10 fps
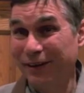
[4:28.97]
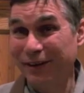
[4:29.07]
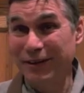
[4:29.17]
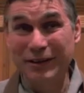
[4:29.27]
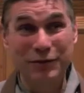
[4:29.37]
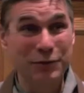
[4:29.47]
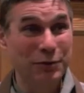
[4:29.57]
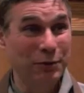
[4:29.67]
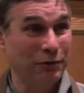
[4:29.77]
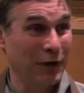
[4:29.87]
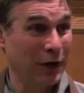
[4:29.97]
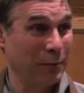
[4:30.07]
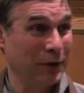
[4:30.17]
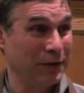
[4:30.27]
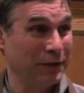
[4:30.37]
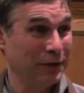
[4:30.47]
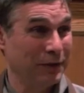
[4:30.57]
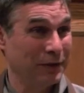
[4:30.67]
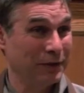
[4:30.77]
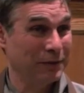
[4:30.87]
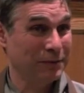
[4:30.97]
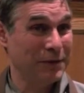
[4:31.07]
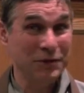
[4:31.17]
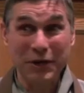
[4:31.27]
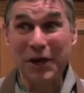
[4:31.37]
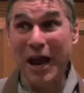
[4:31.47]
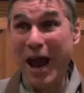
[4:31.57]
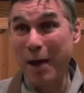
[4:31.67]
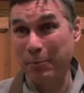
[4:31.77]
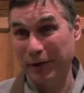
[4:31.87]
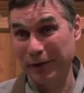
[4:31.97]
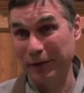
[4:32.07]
in this new environment? What's going to happen?